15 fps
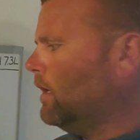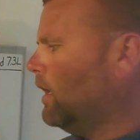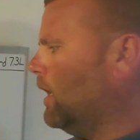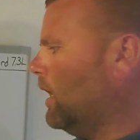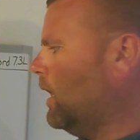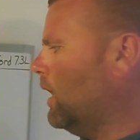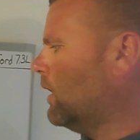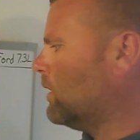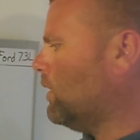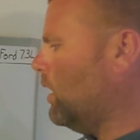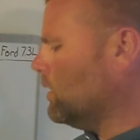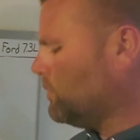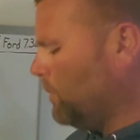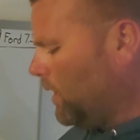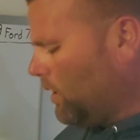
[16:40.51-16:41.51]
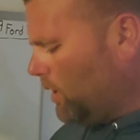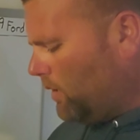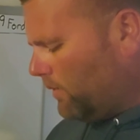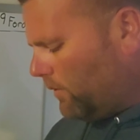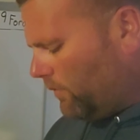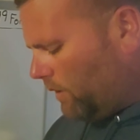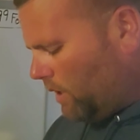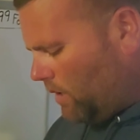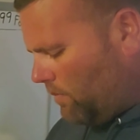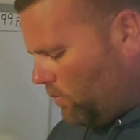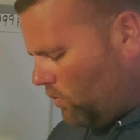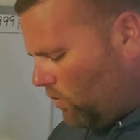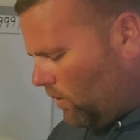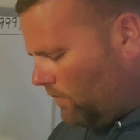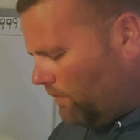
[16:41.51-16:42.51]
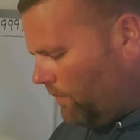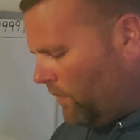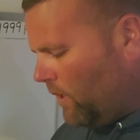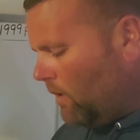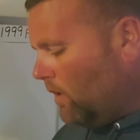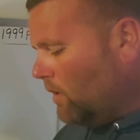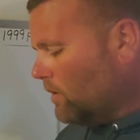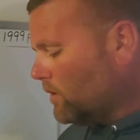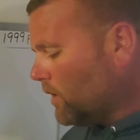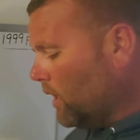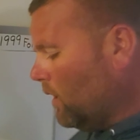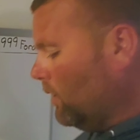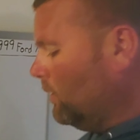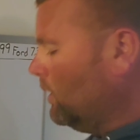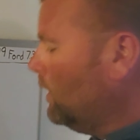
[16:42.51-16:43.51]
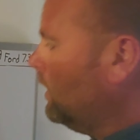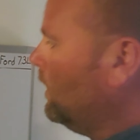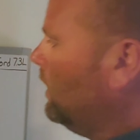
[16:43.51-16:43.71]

Uh, cost me a heck of a lot more. So